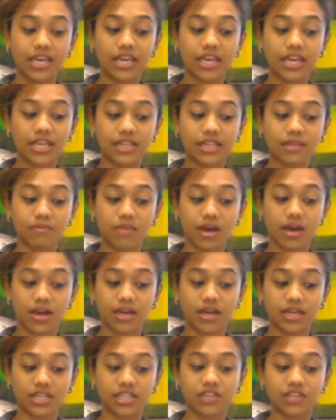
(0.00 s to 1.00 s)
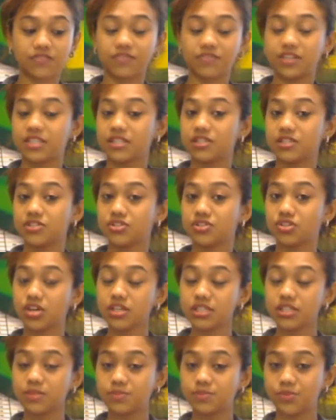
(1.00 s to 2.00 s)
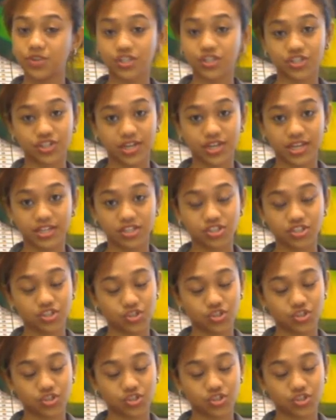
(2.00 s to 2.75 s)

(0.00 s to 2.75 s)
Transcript: in the market if it does not depreciate